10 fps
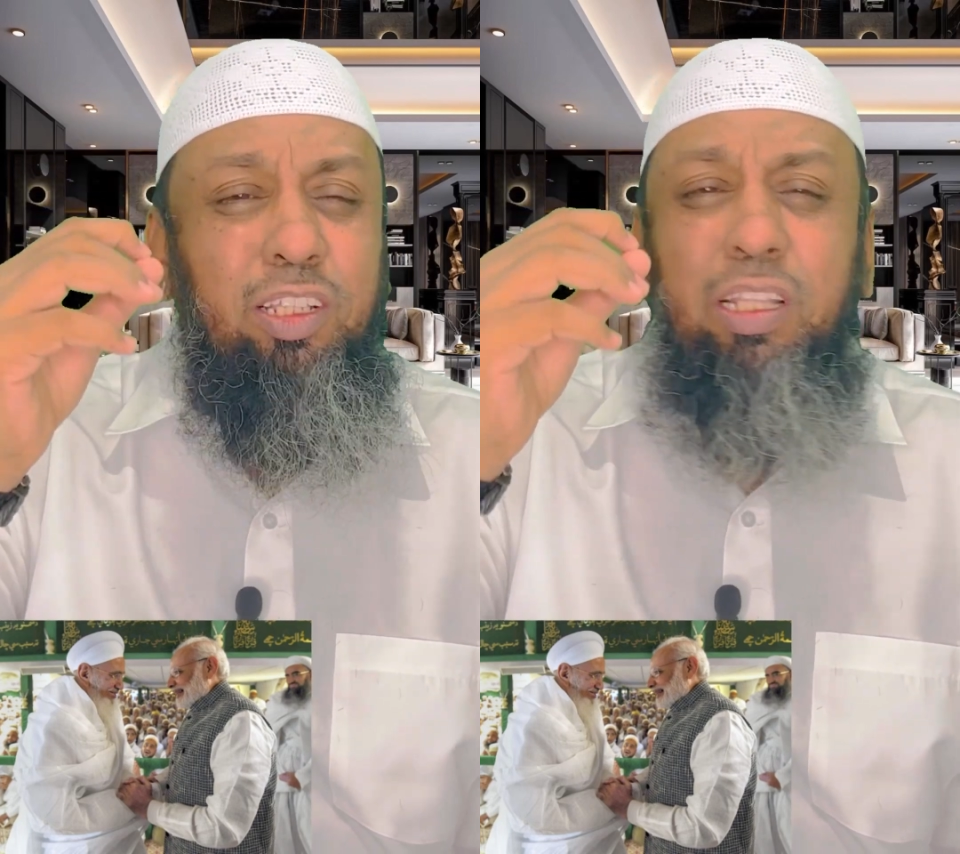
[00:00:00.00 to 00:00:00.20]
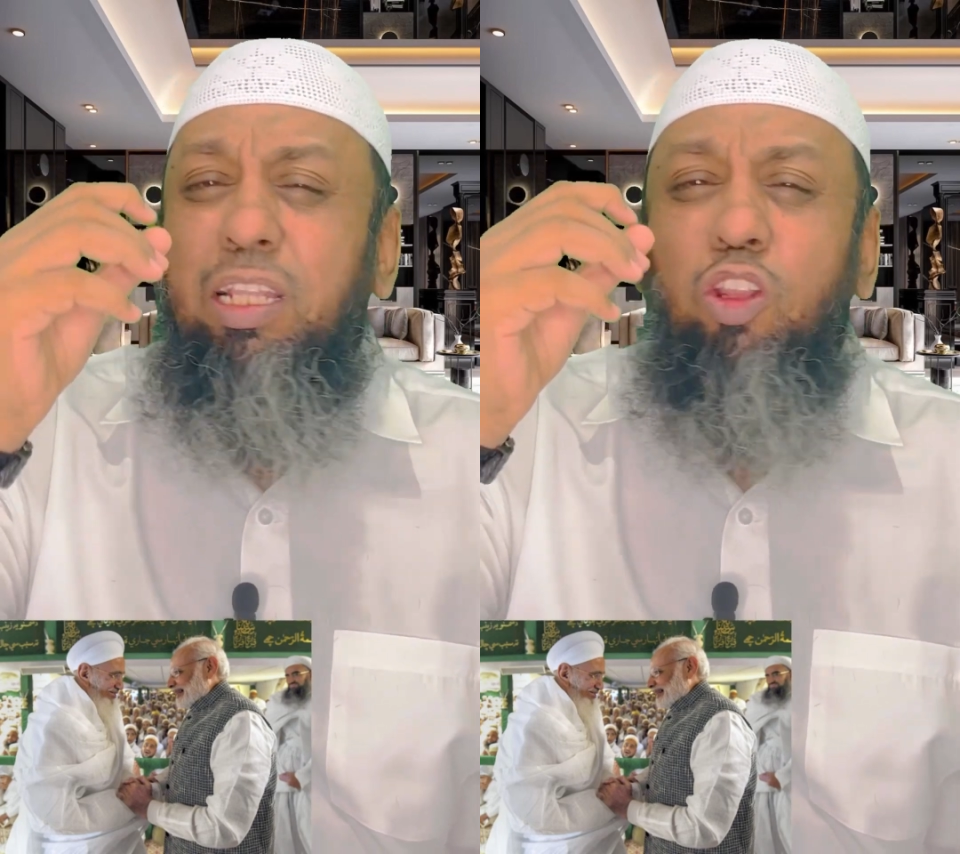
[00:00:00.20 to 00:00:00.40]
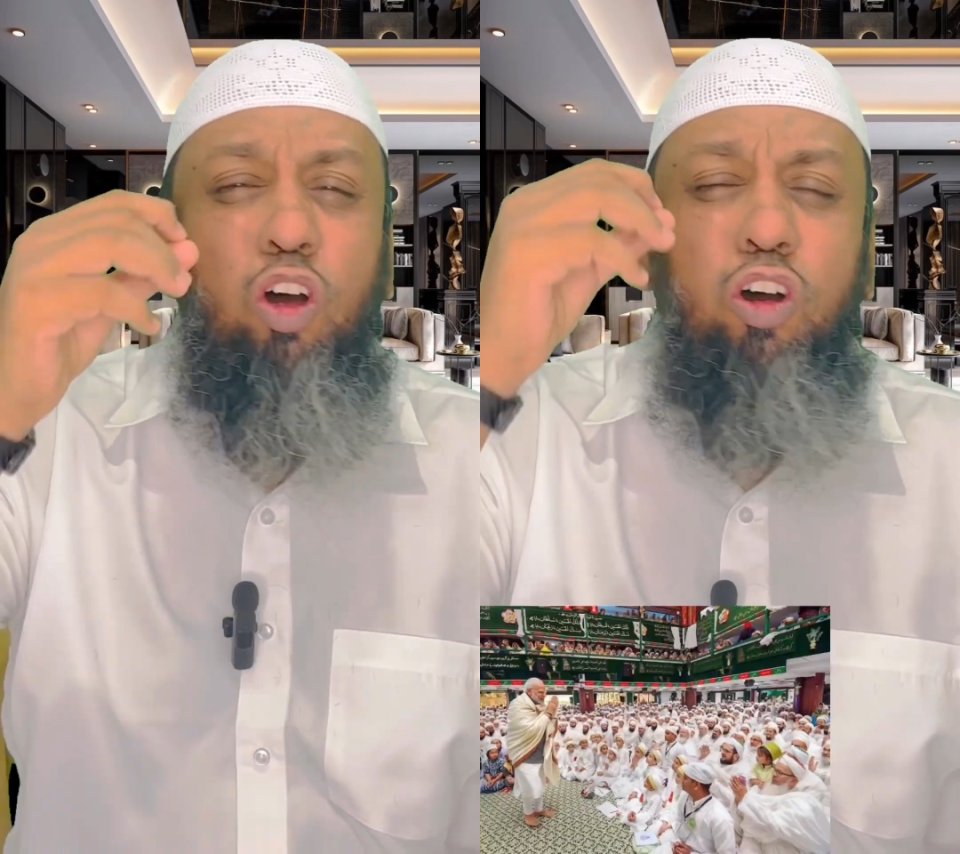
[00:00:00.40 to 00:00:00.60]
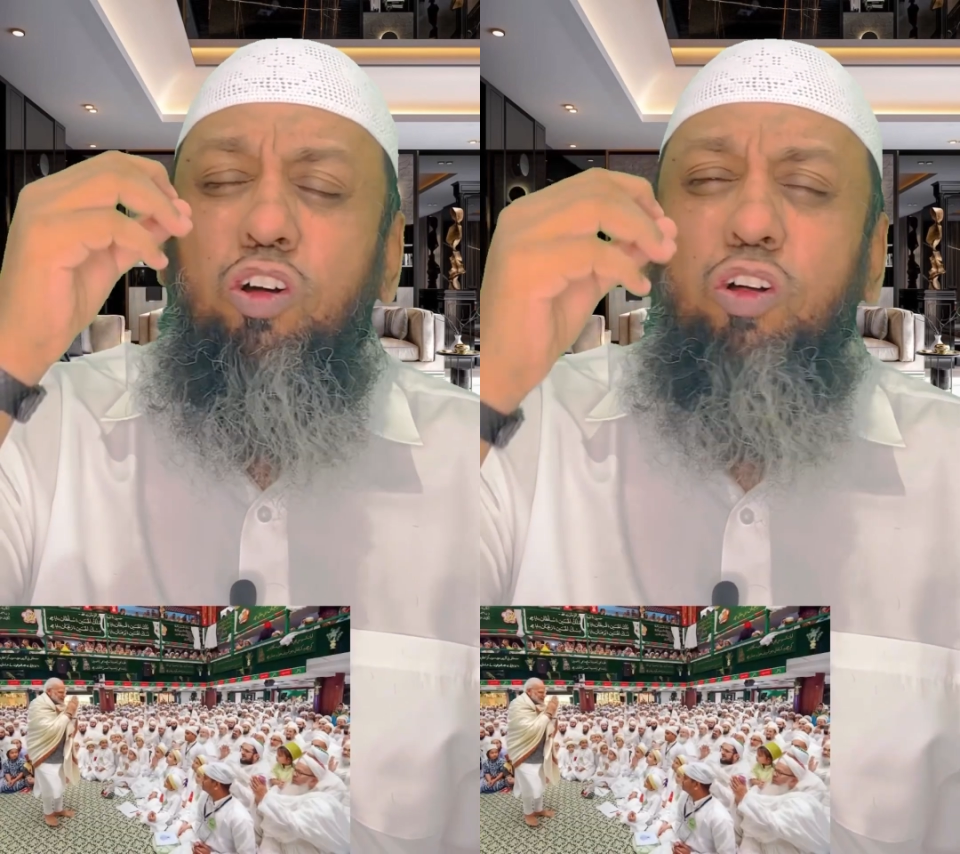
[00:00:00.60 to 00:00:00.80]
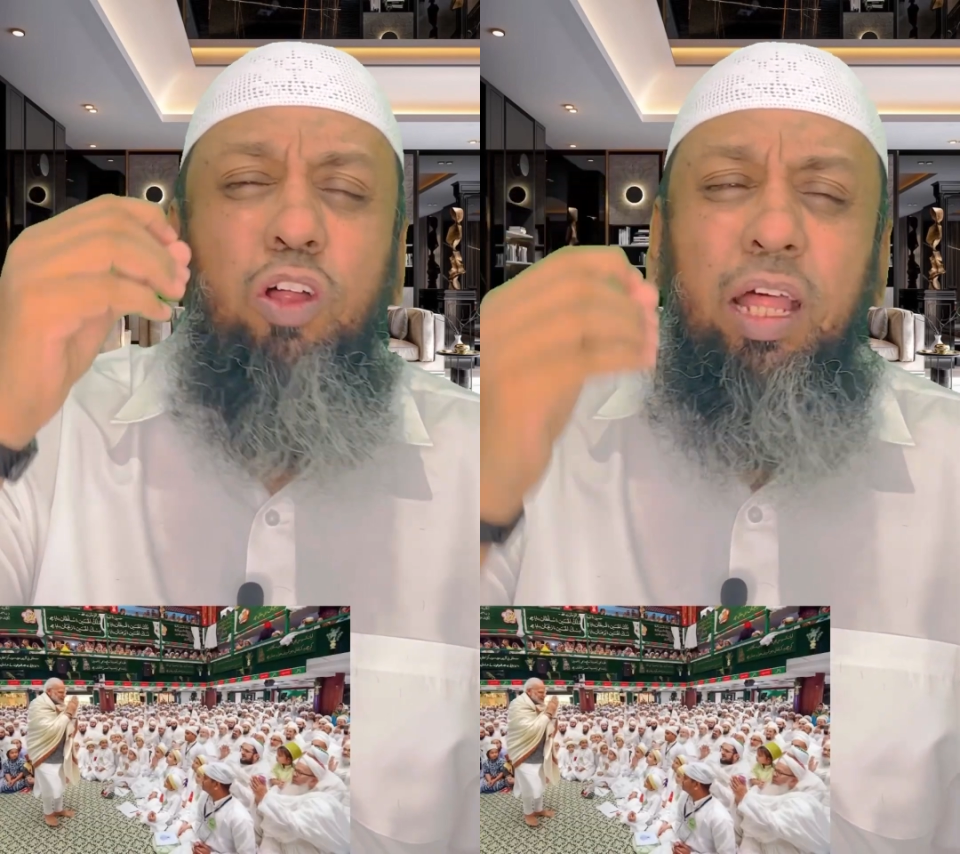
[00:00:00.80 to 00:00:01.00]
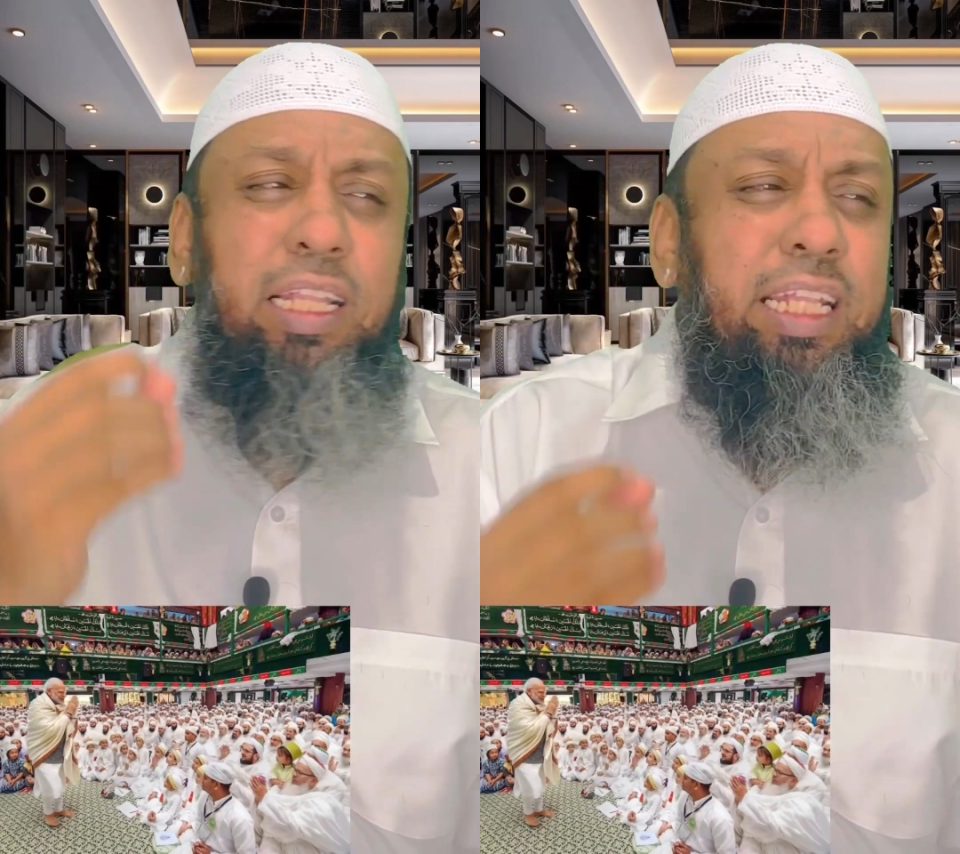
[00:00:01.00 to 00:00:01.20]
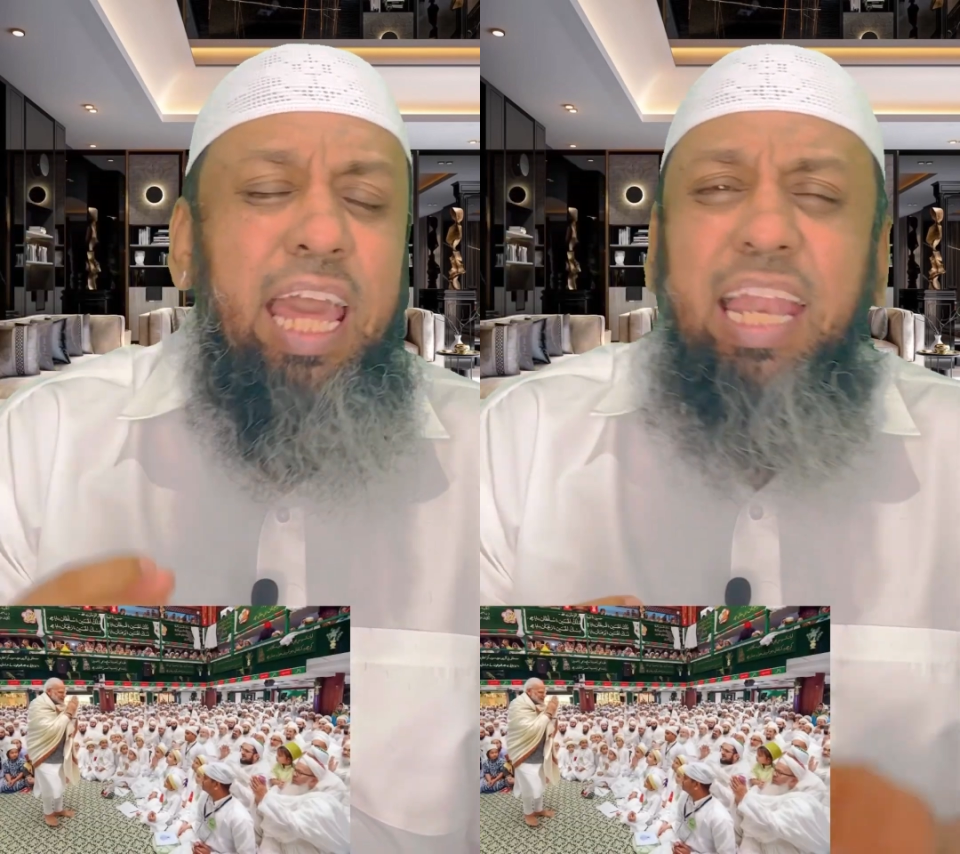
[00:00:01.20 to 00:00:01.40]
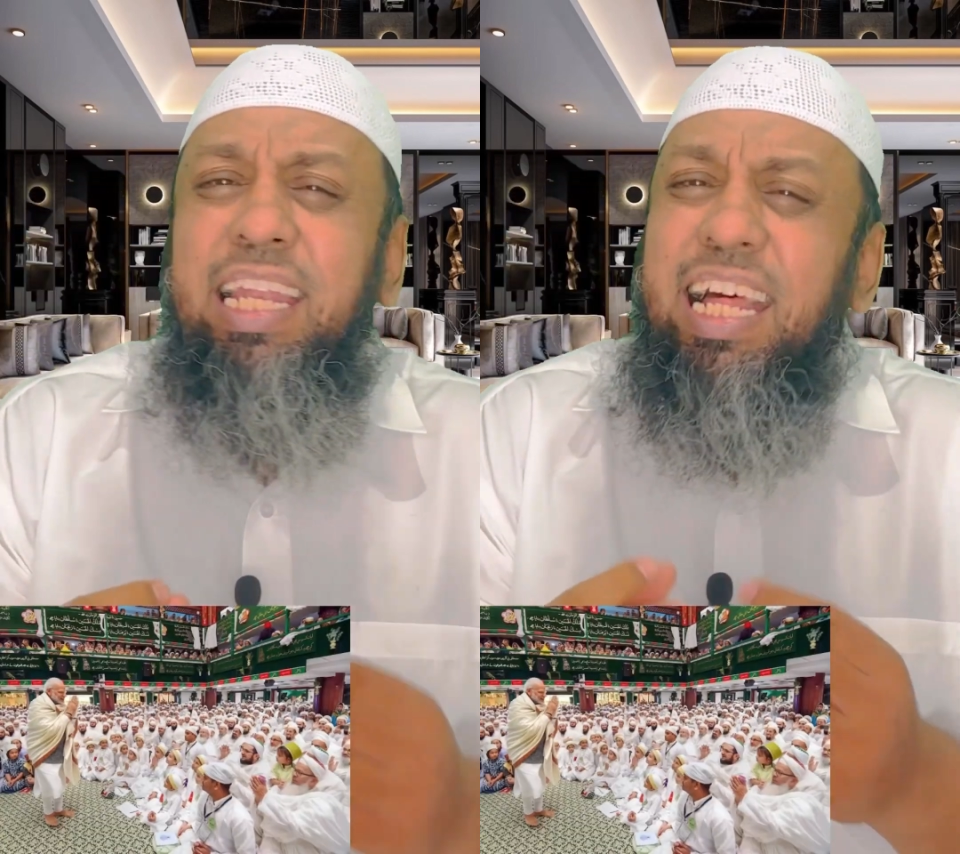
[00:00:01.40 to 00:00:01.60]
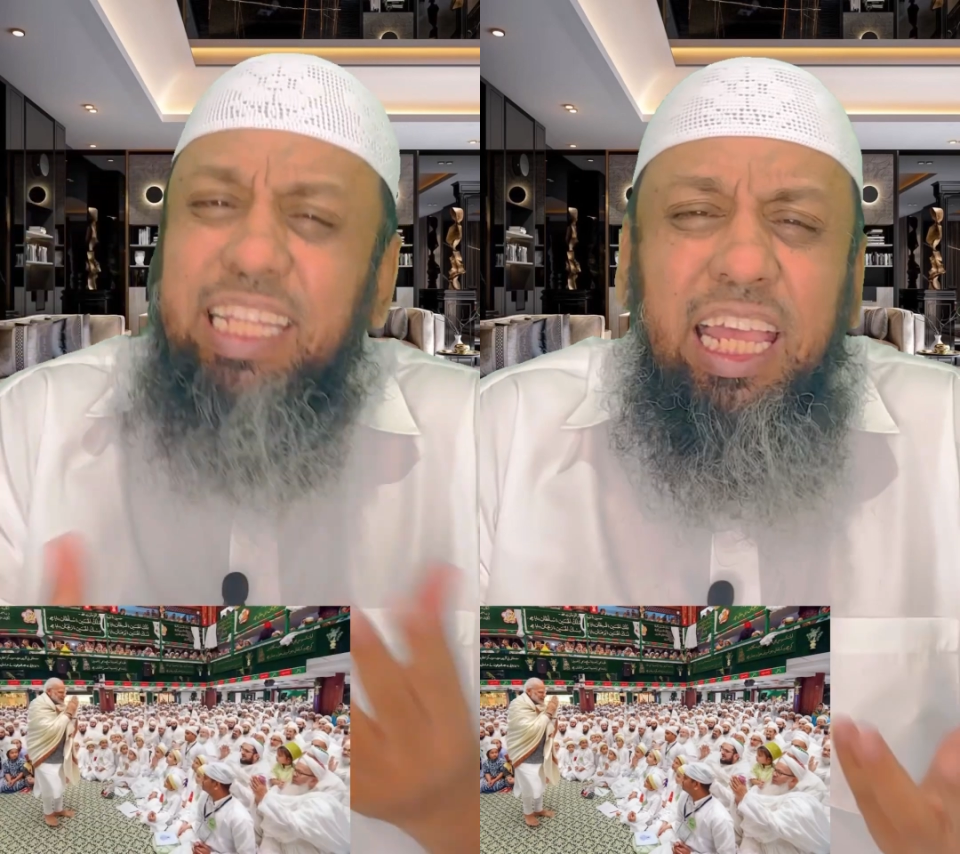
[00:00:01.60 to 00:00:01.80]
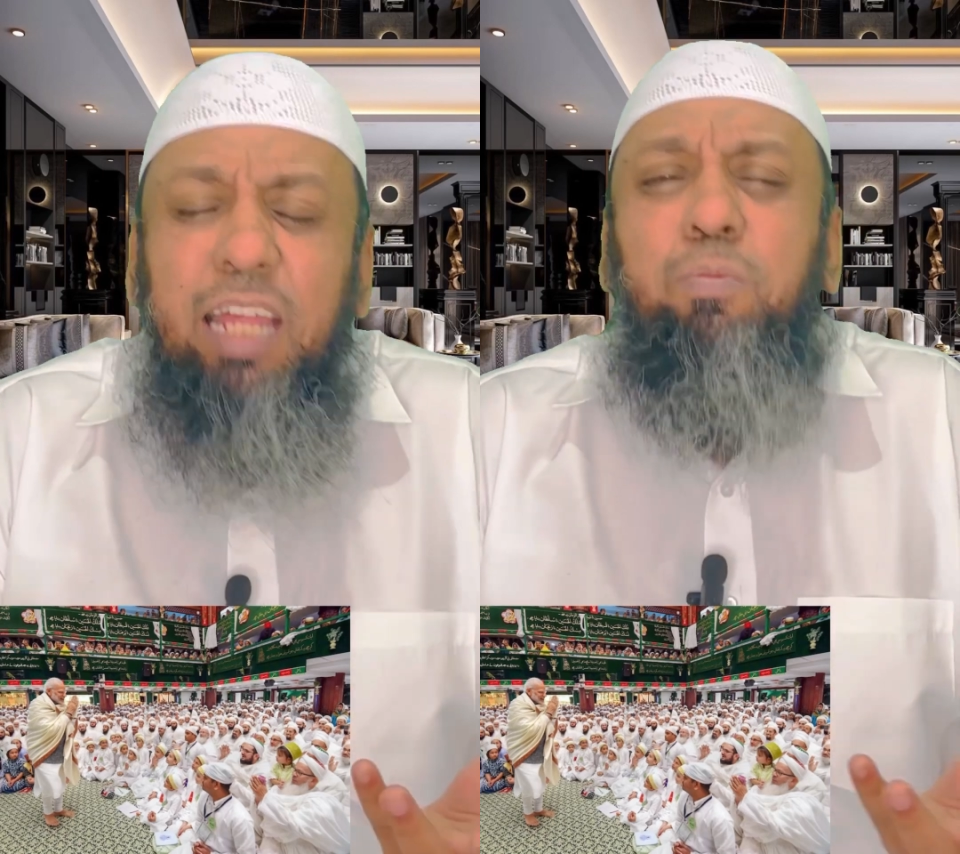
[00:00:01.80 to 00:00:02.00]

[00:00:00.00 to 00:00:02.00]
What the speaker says: nothing